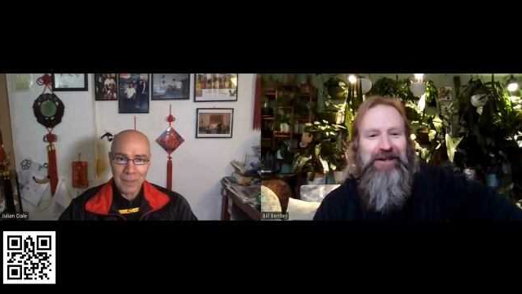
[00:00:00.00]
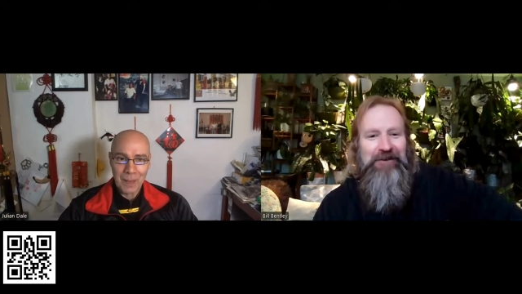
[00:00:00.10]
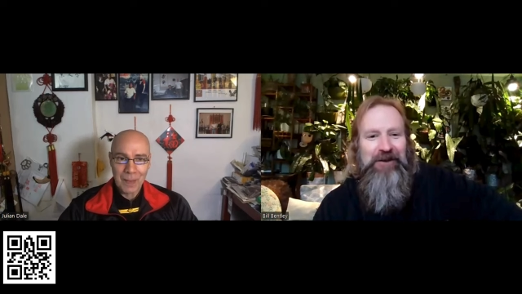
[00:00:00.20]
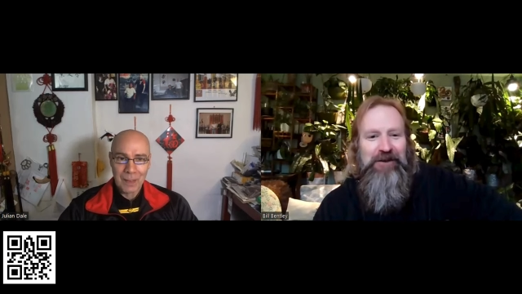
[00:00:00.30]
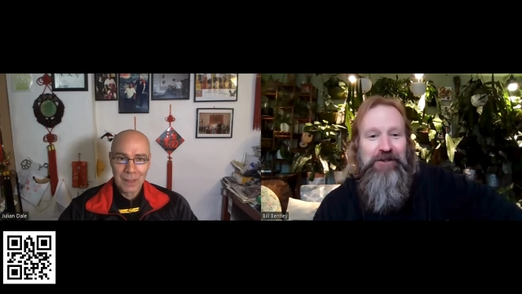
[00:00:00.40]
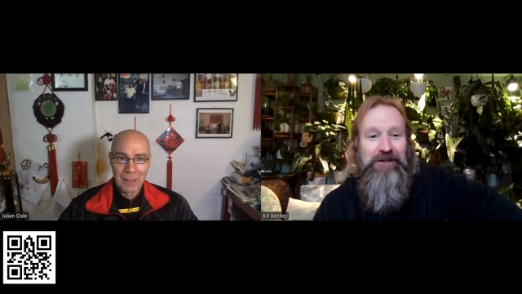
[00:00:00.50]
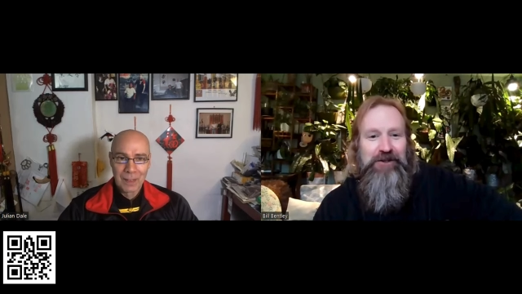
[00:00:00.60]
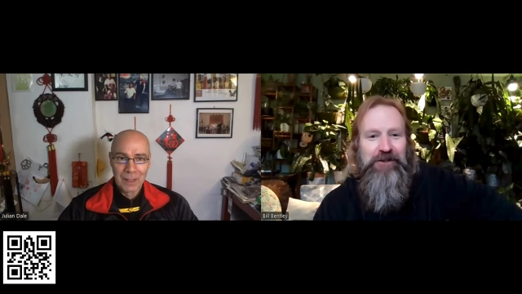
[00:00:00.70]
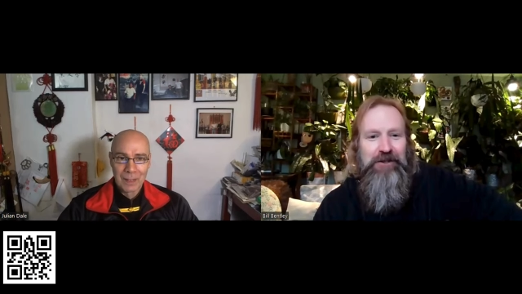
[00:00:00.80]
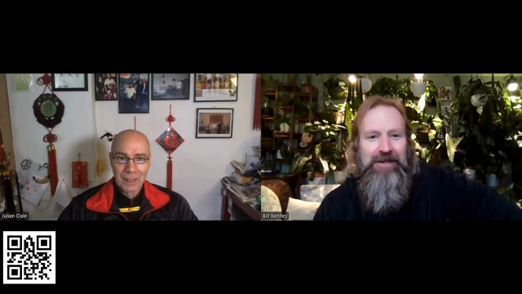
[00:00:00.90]
Speaker 1: You know, that
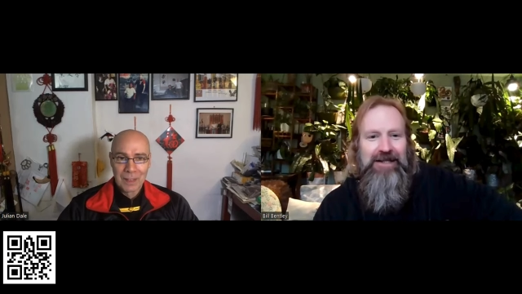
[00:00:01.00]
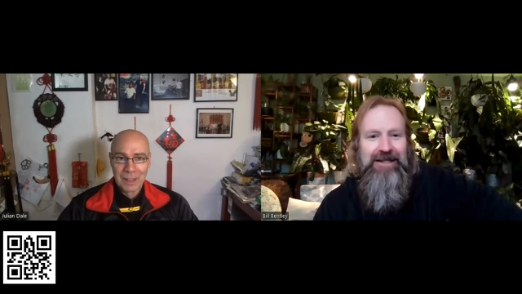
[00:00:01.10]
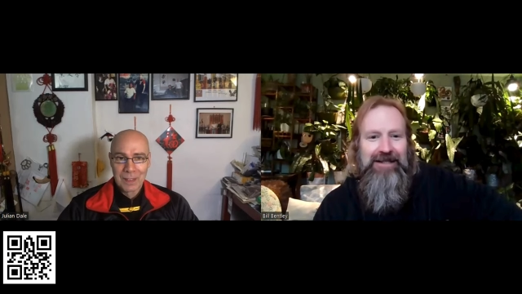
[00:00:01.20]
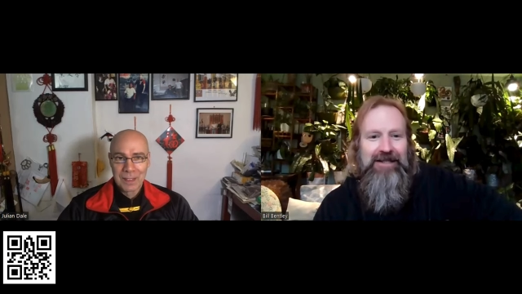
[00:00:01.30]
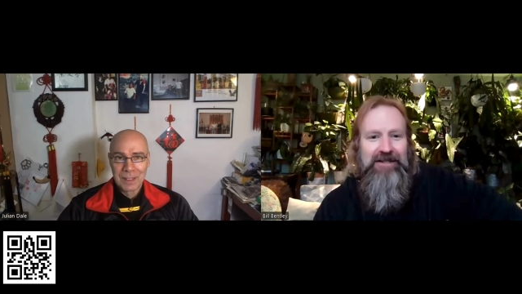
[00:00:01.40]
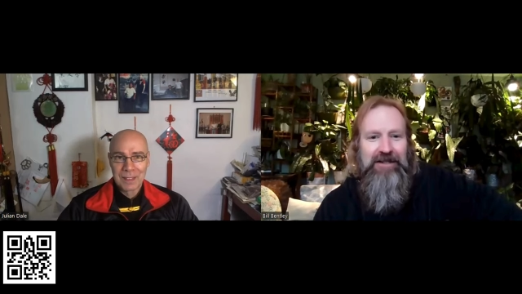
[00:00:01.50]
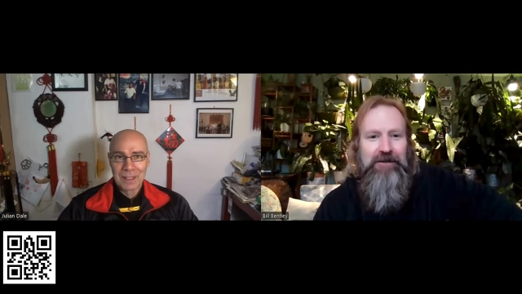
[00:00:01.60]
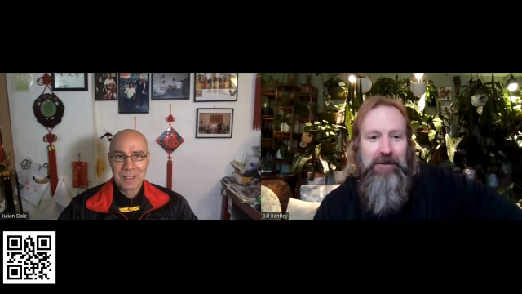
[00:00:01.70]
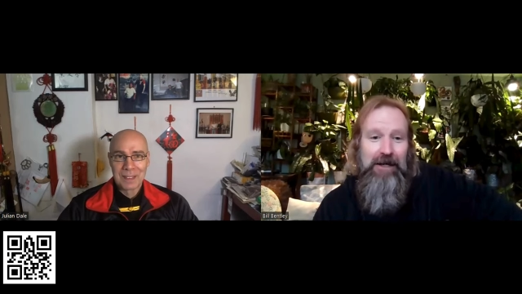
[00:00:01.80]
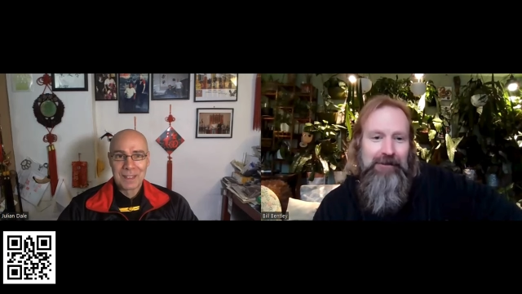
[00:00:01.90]
you're too busy
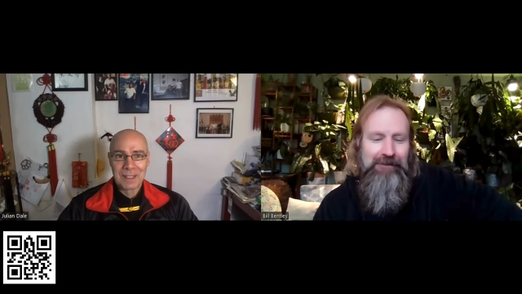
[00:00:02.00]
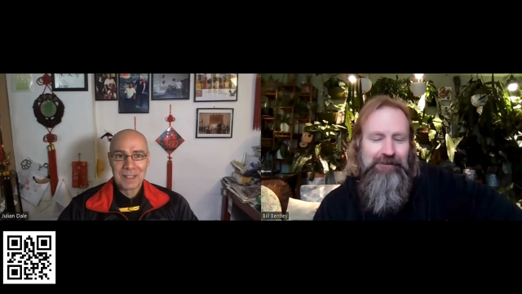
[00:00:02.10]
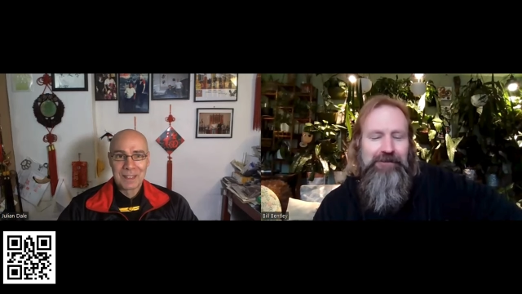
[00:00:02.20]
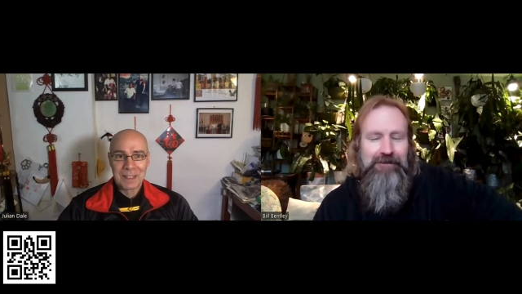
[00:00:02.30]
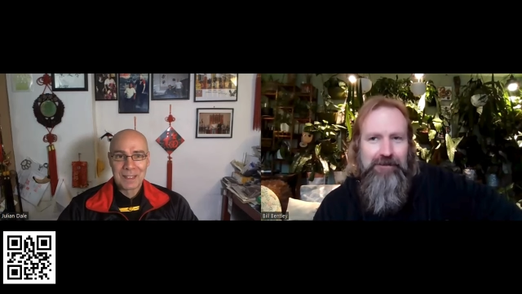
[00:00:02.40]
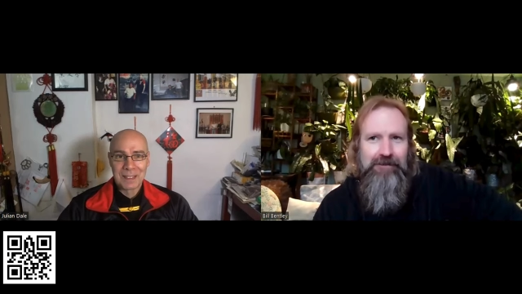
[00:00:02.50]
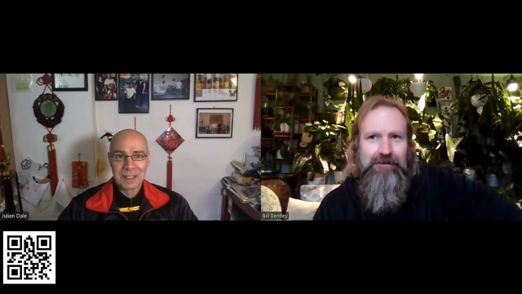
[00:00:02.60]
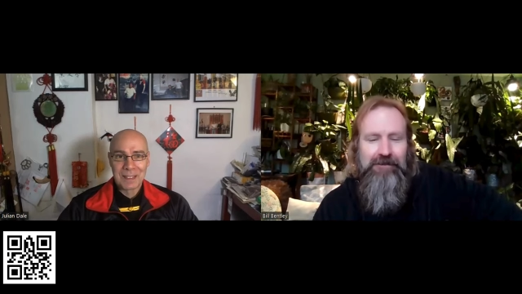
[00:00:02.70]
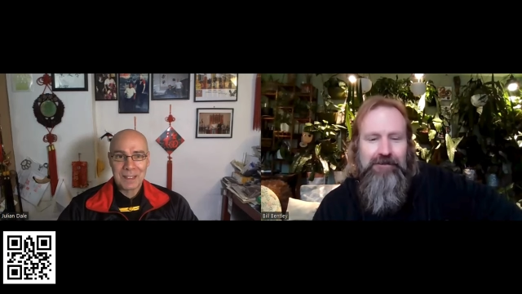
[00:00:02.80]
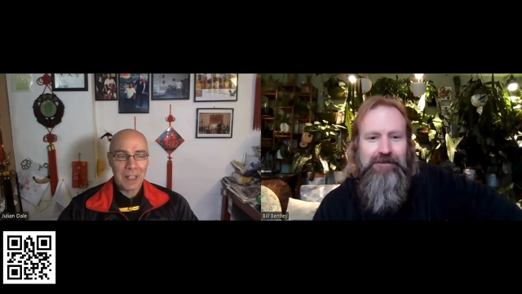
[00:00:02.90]
teaching to write.
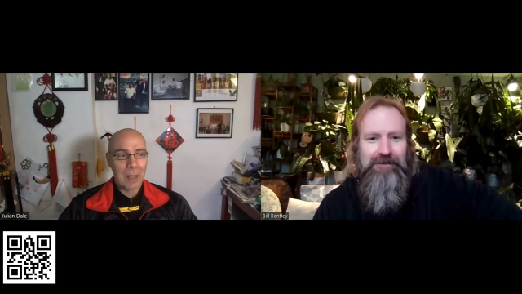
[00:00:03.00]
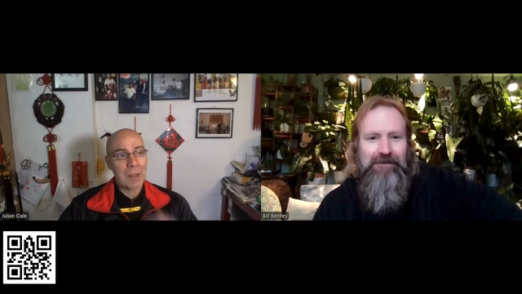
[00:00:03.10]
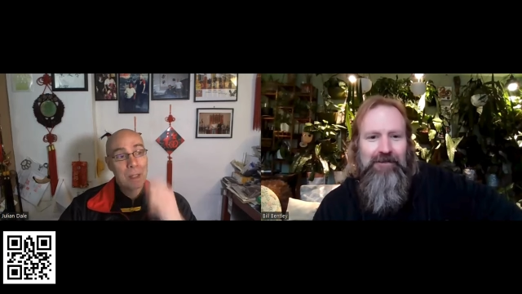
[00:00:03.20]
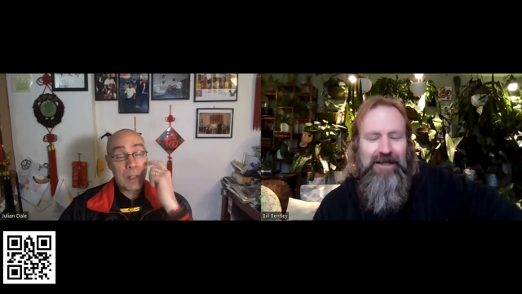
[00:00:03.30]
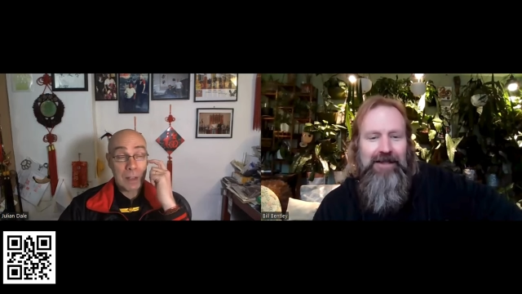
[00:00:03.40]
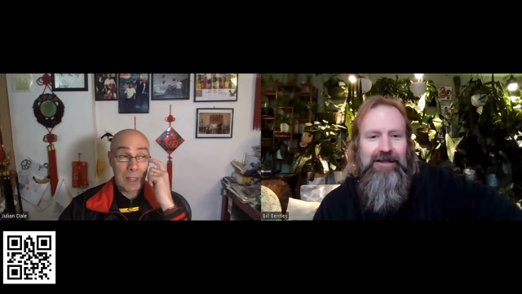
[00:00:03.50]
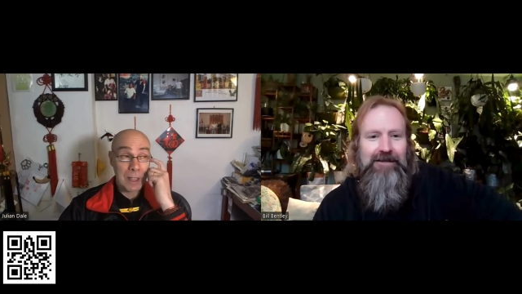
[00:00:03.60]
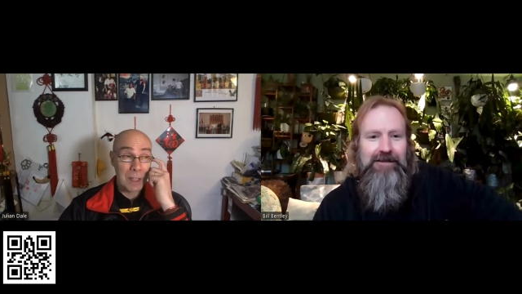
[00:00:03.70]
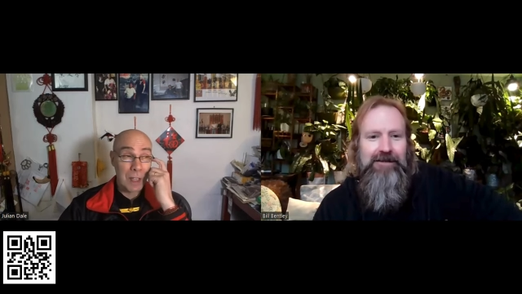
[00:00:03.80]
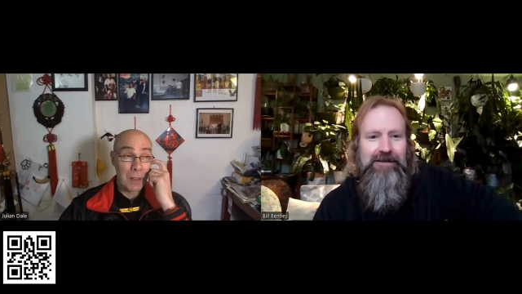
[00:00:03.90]
Speaker 2: Yeah, I, I,
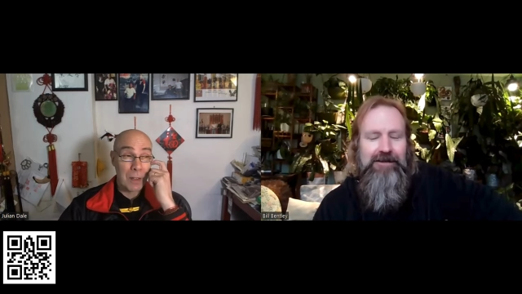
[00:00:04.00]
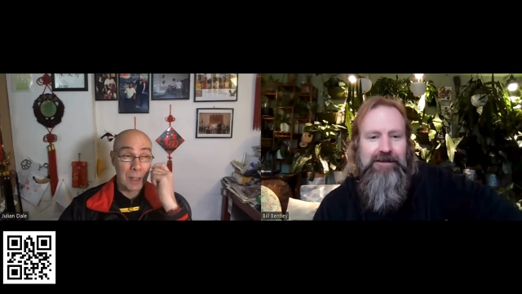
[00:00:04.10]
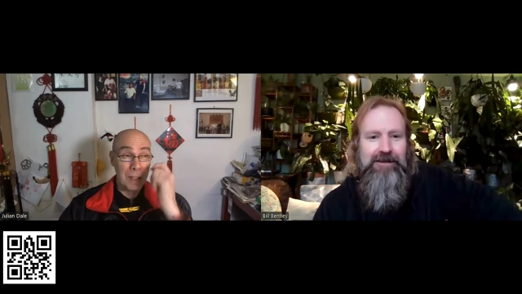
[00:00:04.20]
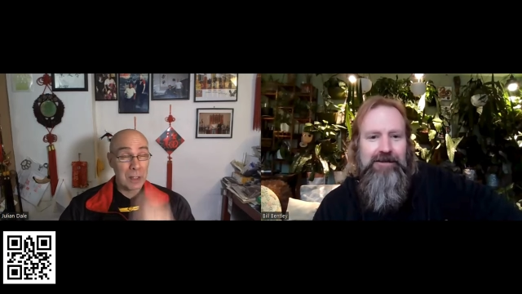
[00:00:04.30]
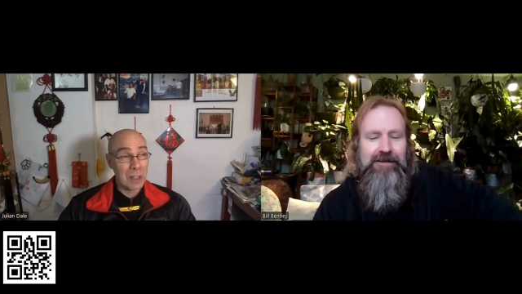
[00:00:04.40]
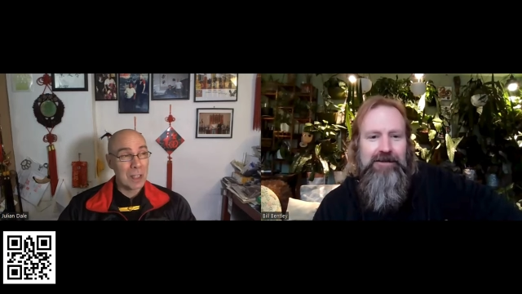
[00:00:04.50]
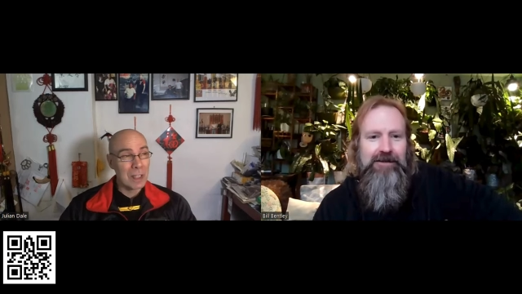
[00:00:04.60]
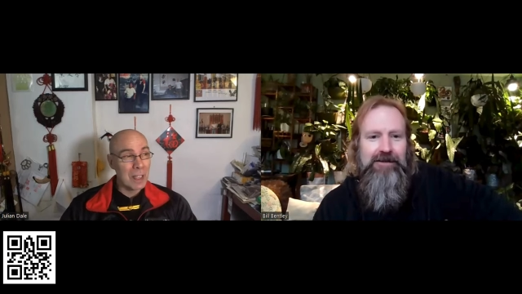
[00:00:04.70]
guess the other thing is in,